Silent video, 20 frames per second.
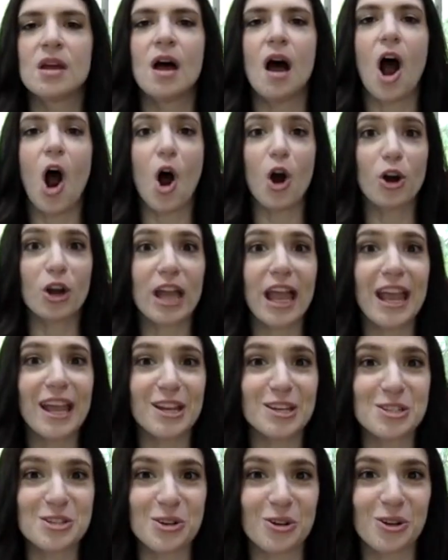
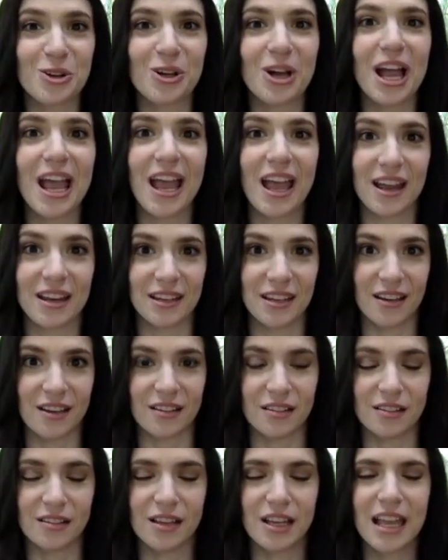Archangel Haniel
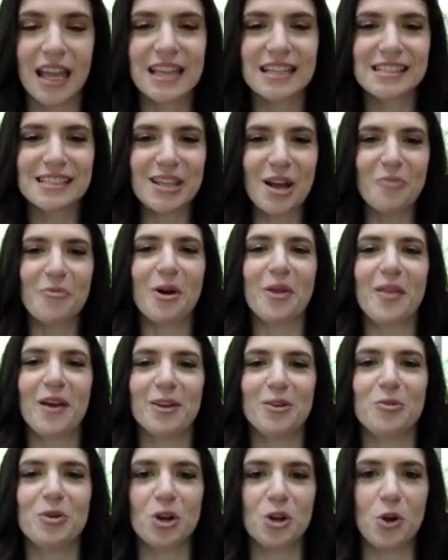is someone that
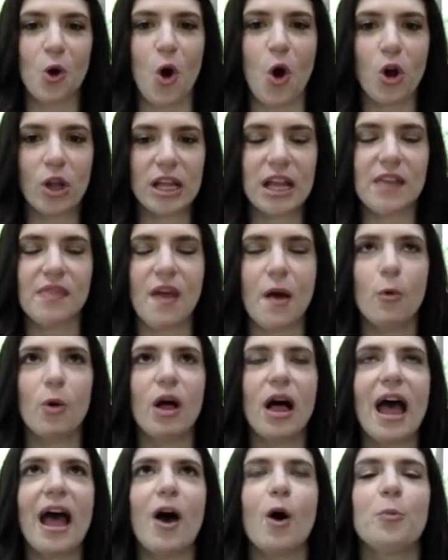you can call in that
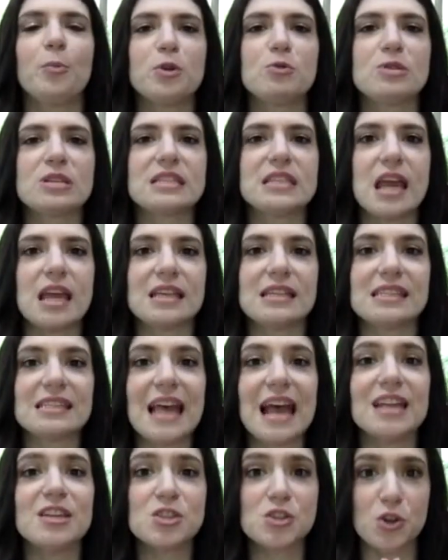will help you stay
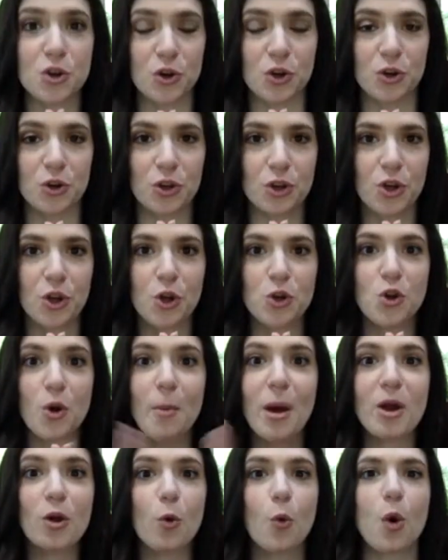centered no
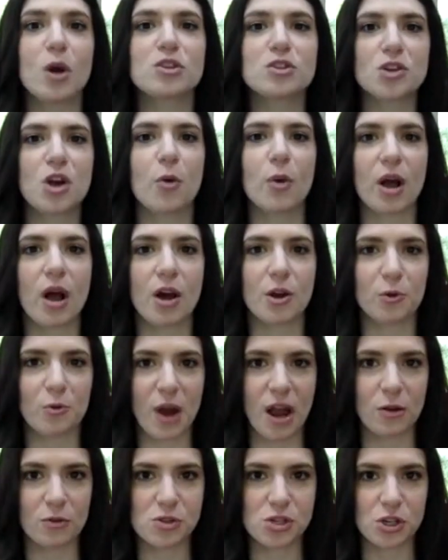matter what's going on
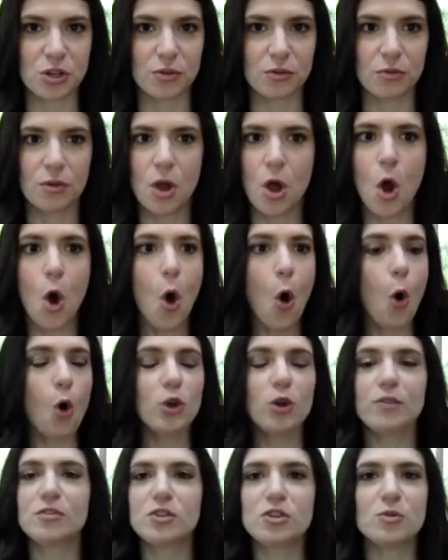around you. All
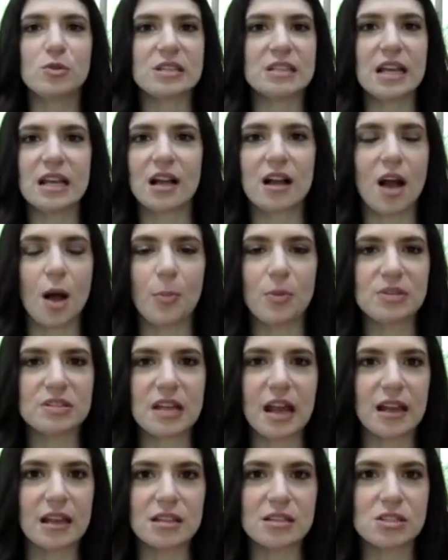you have to do is take a couple
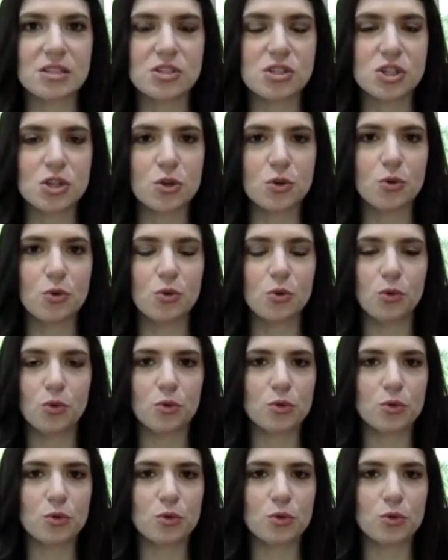seconds to